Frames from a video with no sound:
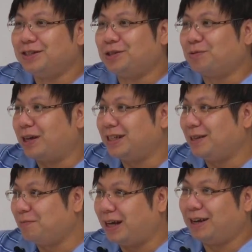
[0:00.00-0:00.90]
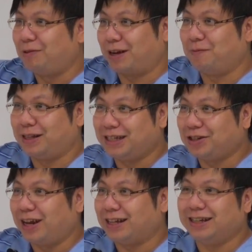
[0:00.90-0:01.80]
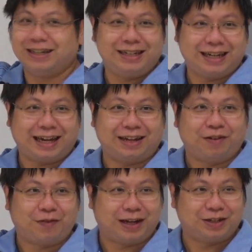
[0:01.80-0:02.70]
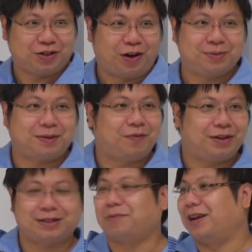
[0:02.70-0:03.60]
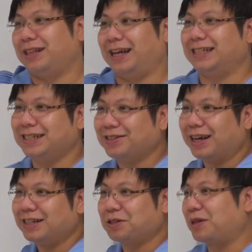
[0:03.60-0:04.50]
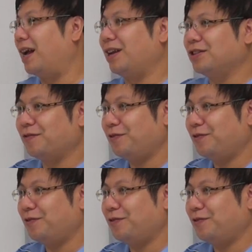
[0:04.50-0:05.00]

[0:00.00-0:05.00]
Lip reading: write him a recommendation letter. He cannot find a job, something like that. Okay, so there are a lot of